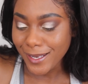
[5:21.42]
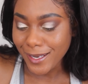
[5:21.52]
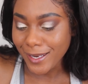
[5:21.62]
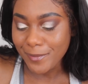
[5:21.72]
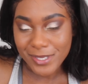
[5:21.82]

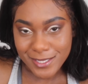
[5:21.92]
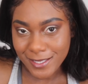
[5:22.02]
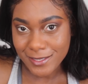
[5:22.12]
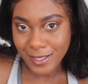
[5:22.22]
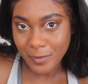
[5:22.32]
let me
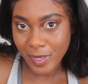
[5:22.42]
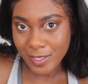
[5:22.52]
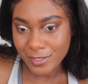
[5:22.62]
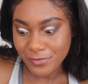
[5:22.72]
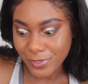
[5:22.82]
take this out of the
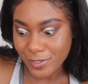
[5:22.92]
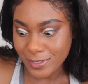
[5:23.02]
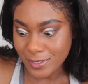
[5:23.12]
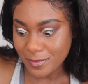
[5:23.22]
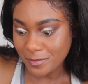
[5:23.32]
packaging
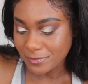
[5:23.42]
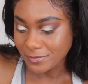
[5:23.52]
first.